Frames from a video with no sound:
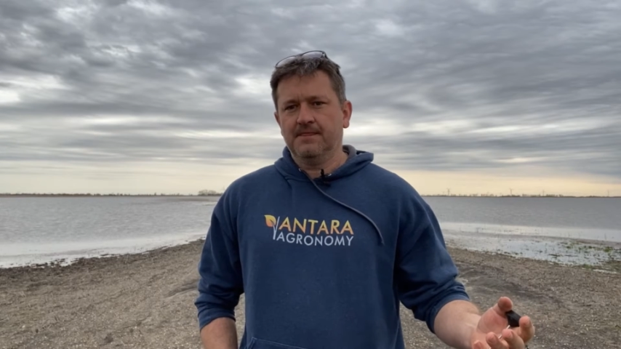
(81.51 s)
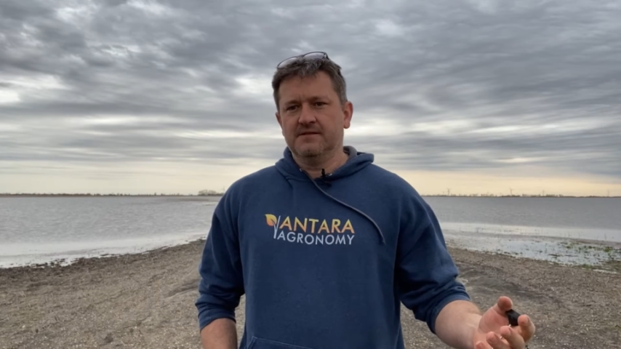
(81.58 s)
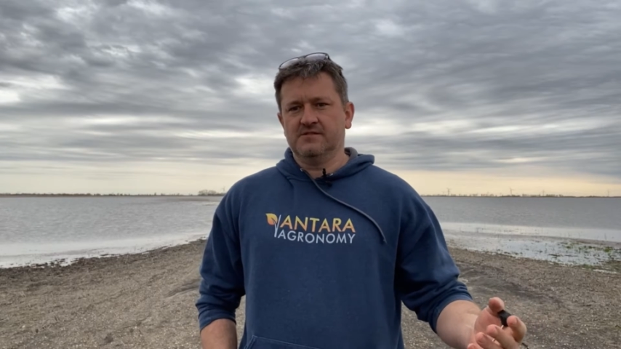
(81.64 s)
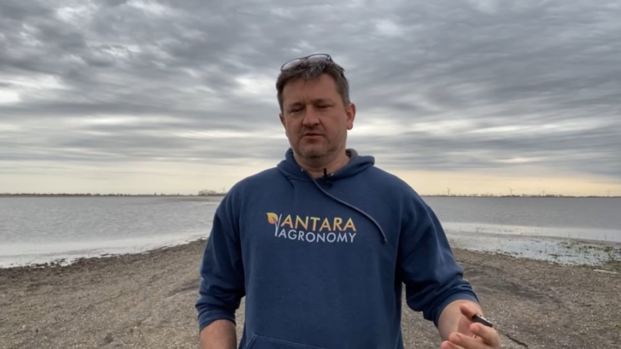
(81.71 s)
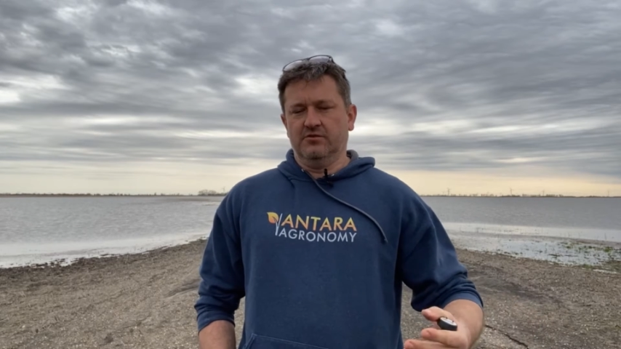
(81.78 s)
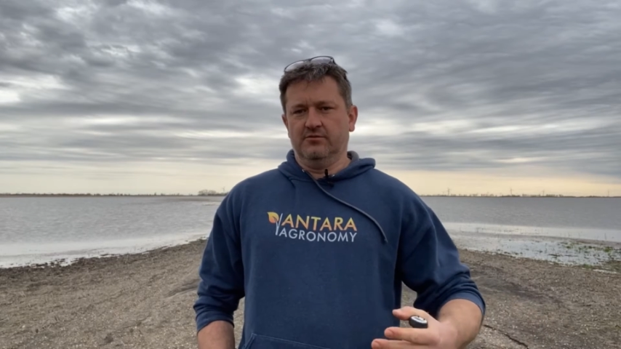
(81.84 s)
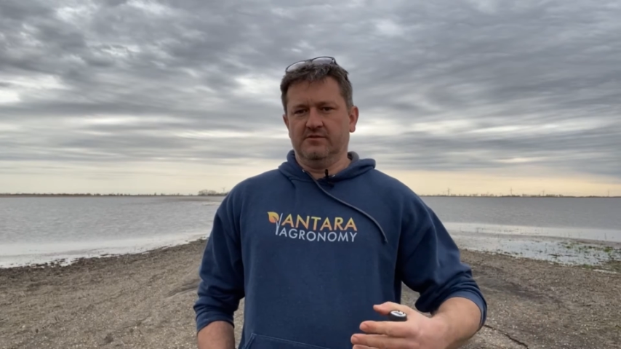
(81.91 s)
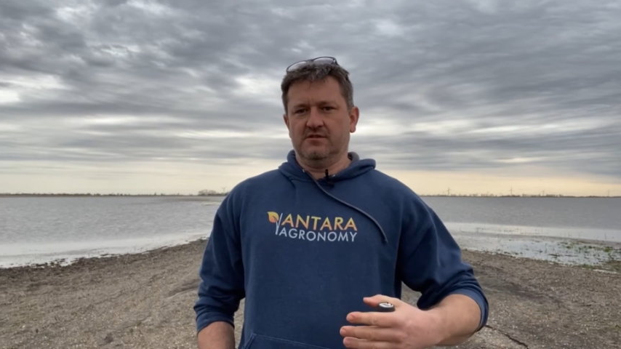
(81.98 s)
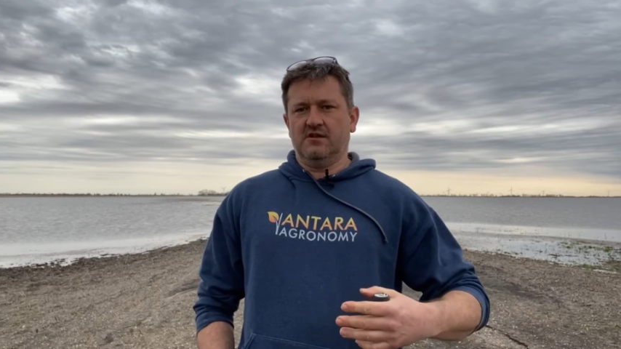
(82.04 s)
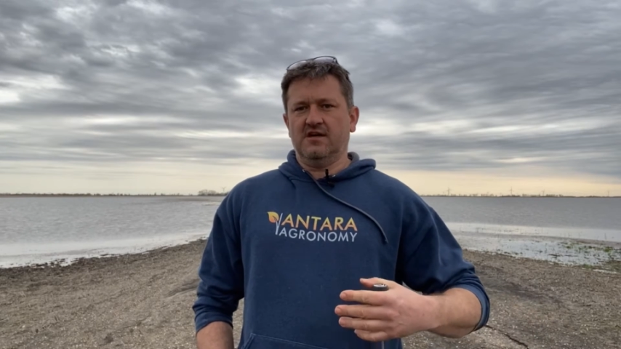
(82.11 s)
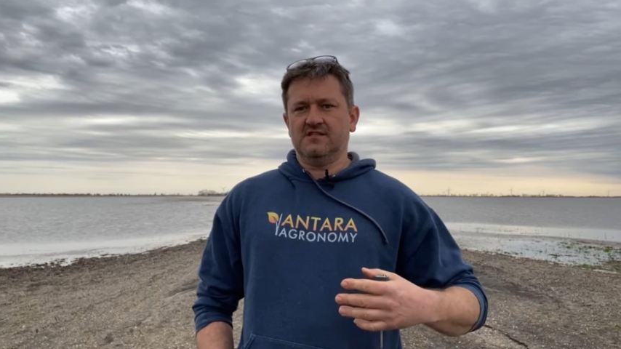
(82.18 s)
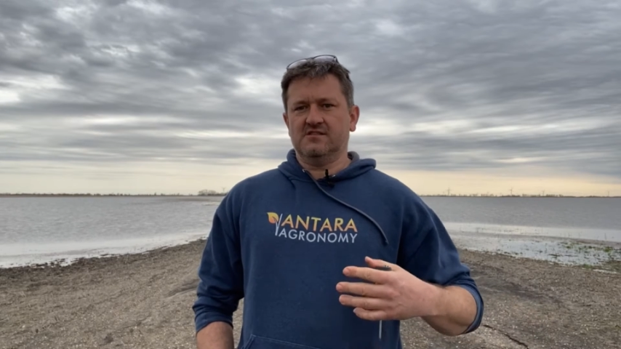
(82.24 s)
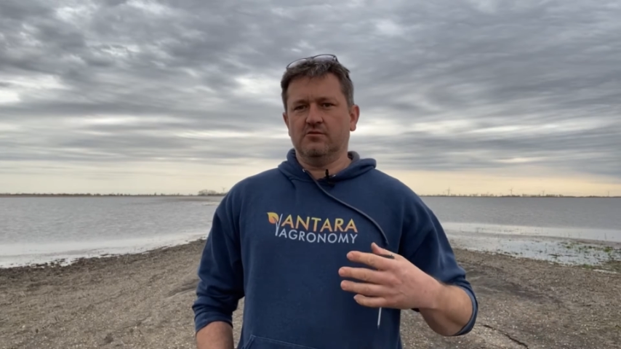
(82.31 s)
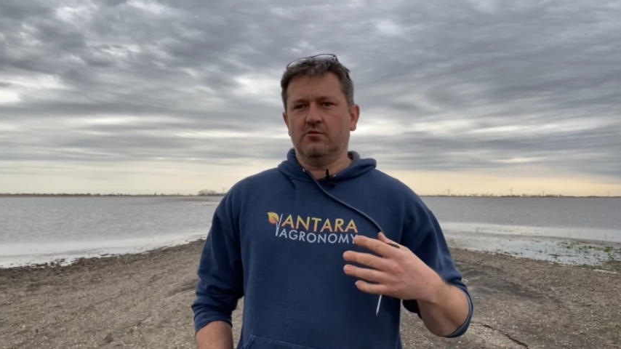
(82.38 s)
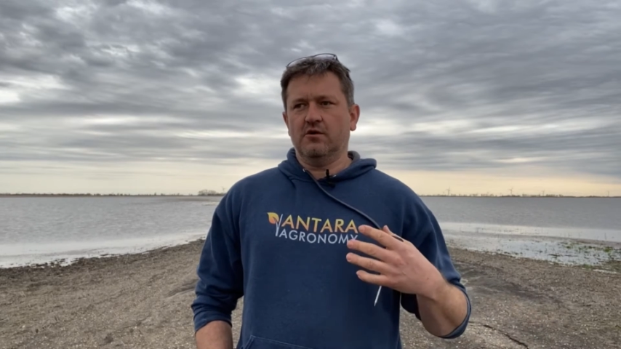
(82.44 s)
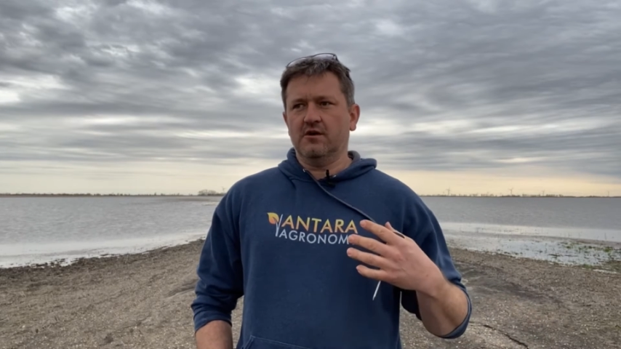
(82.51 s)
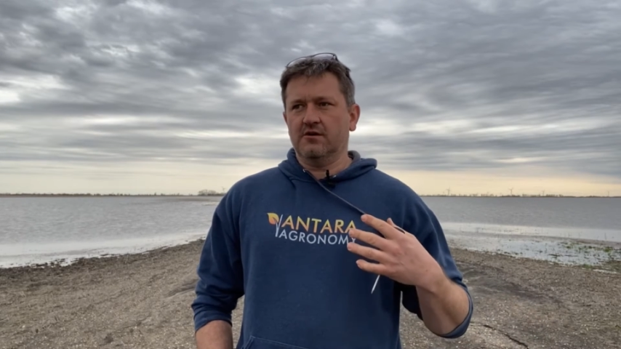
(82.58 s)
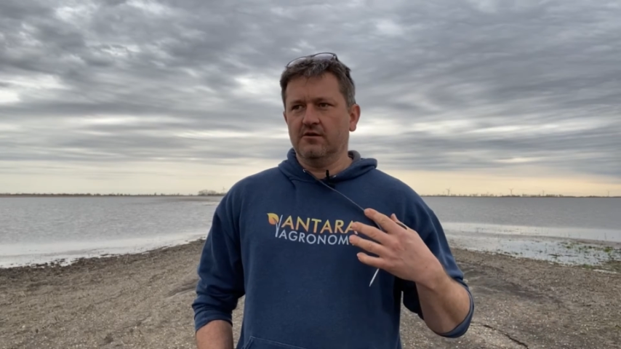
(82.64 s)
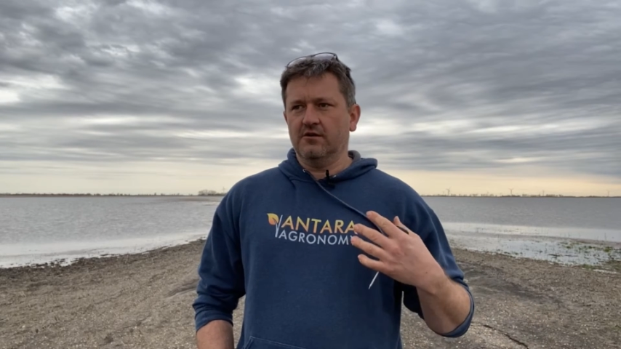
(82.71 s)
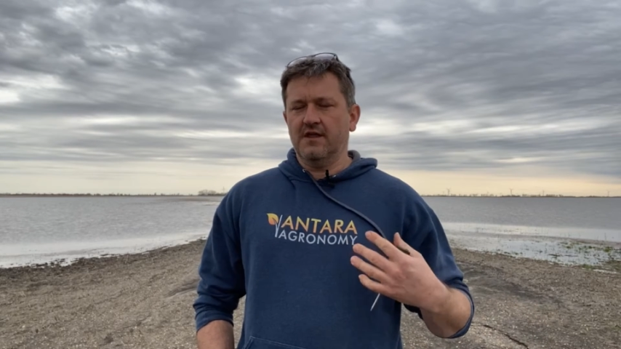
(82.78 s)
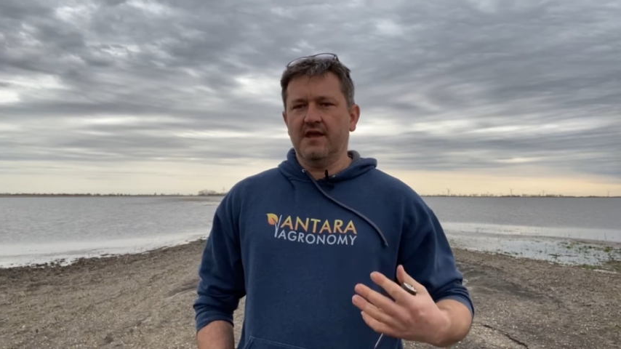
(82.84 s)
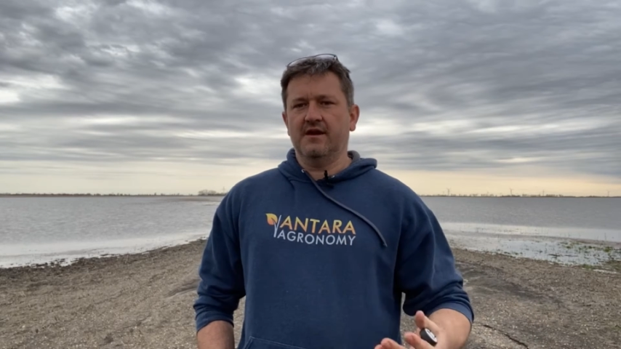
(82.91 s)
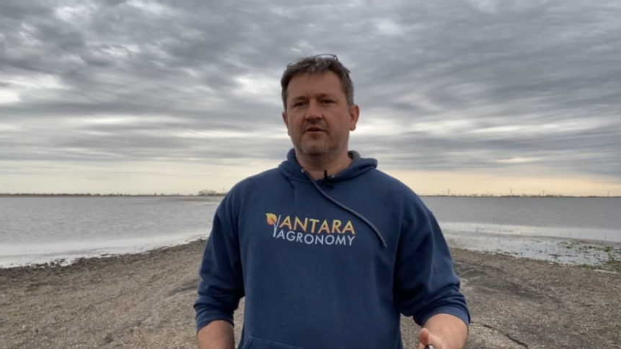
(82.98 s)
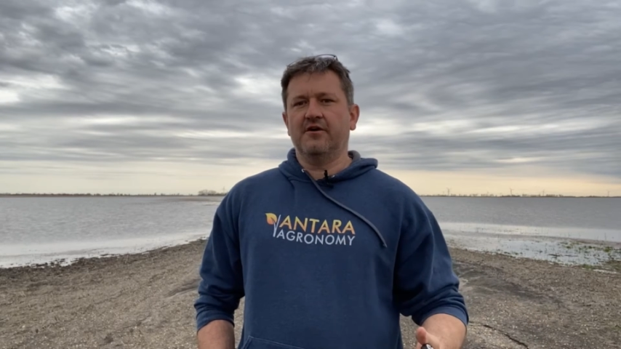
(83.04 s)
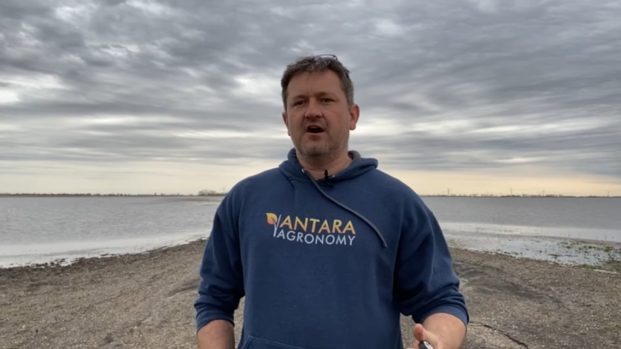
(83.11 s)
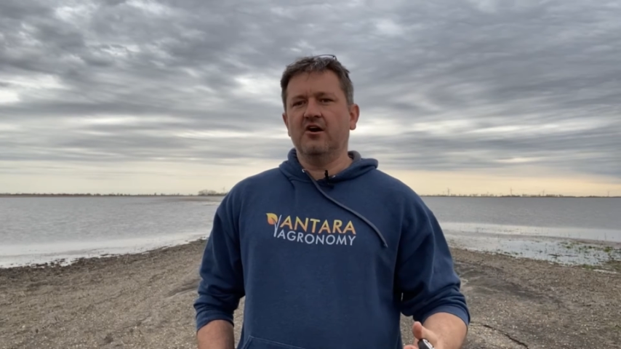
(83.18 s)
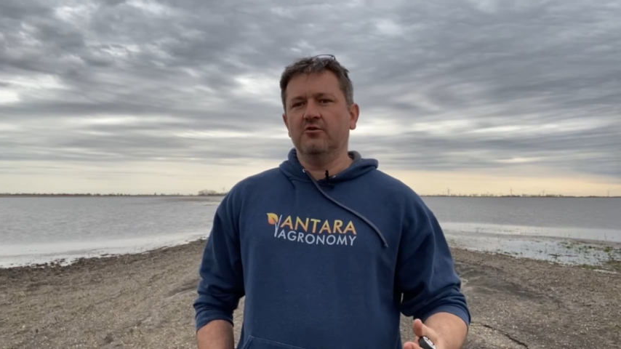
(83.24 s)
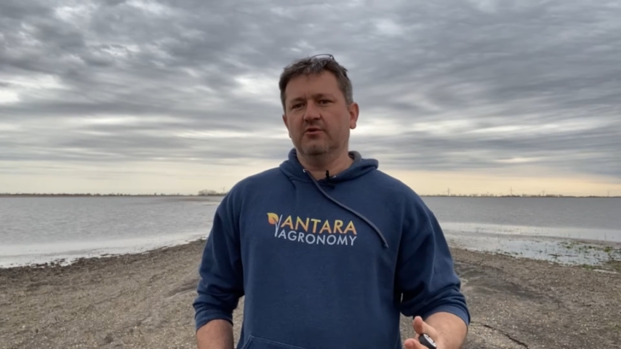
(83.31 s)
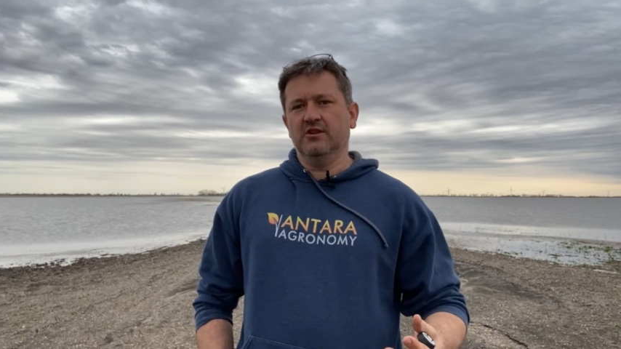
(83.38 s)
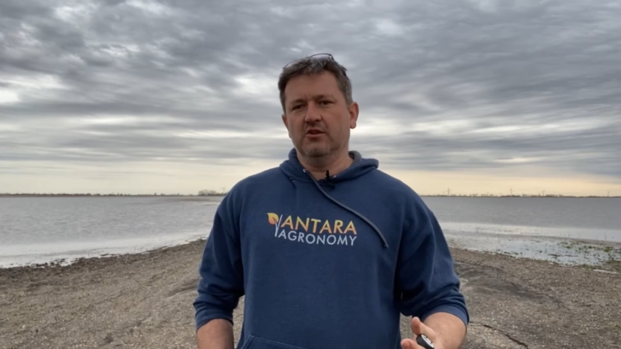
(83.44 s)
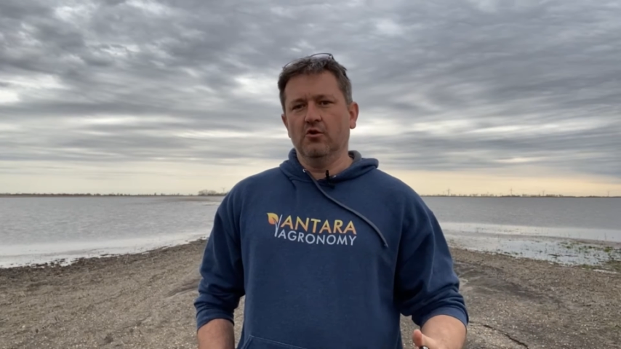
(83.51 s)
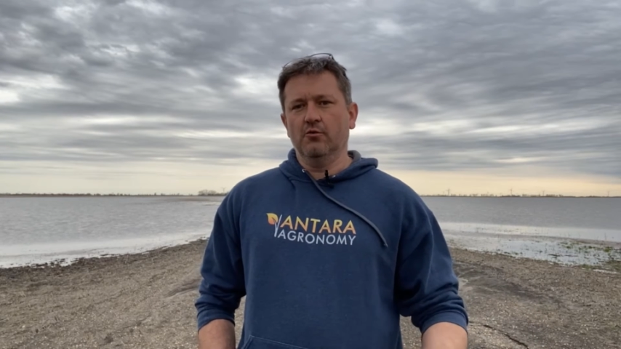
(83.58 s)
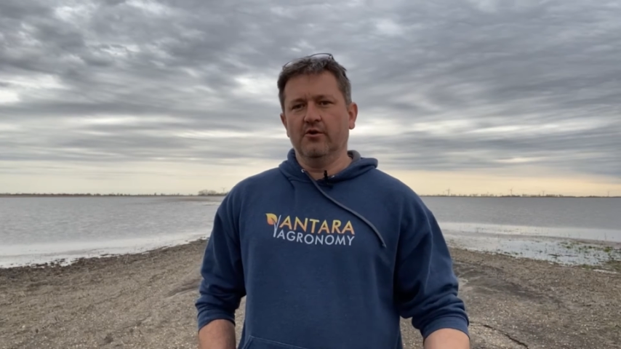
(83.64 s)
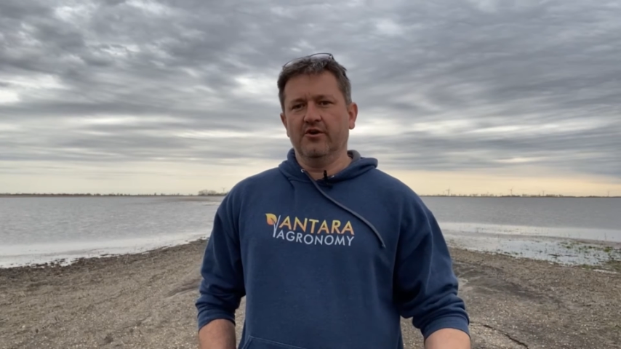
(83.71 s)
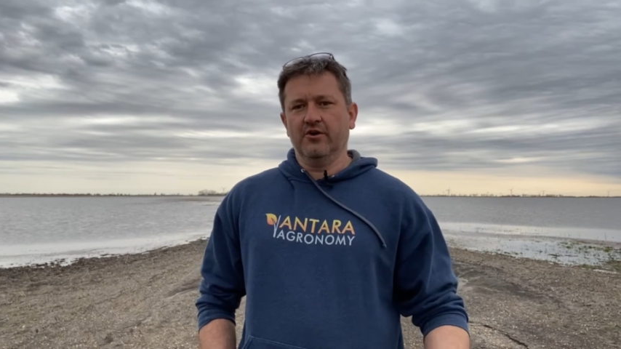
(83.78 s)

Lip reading: so there was lots of water laying around with nowhere